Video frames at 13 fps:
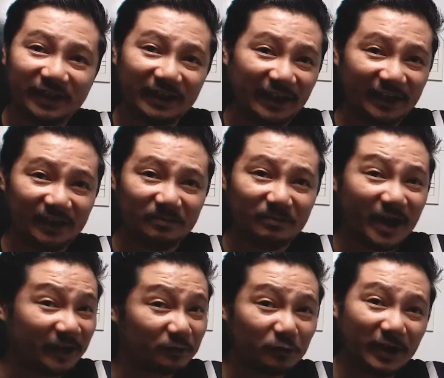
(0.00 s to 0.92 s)
a
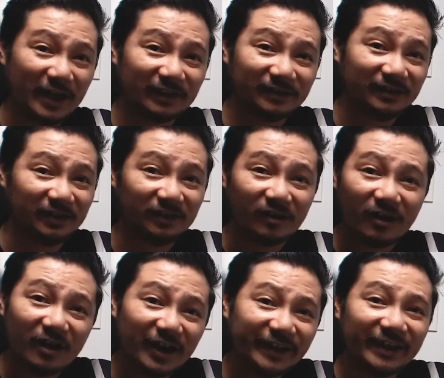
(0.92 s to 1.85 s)
micro SD
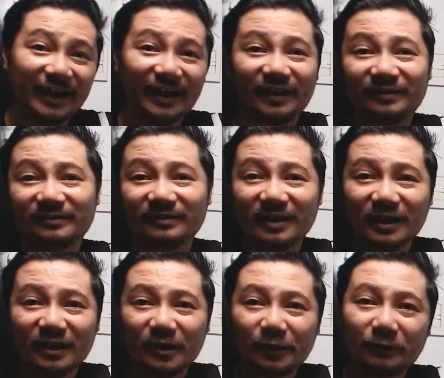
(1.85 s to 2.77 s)
card and
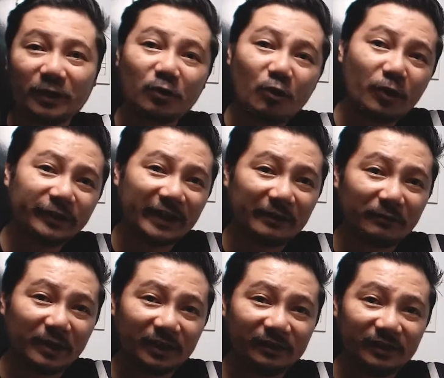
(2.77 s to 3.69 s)
record
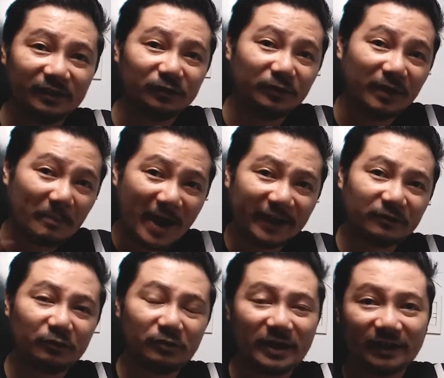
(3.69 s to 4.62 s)
directly into the
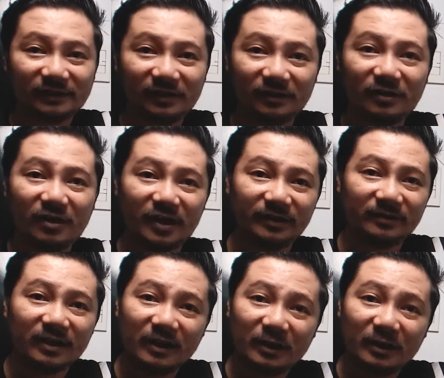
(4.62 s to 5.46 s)
micro SD card.